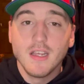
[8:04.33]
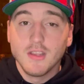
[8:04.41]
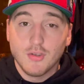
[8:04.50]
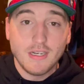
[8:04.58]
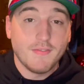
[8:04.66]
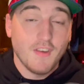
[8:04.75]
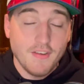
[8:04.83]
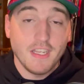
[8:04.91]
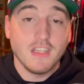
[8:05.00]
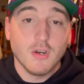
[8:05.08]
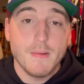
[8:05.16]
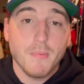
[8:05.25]

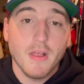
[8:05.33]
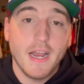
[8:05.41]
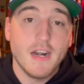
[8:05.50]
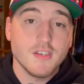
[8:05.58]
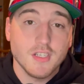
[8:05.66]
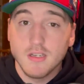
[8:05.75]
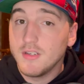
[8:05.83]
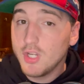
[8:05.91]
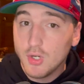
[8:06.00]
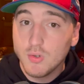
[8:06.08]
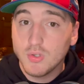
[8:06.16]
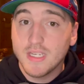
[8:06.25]
53 players on
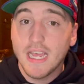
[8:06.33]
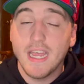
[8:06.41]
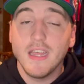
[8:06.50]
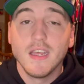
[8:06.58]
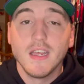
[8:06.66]
Tuesday.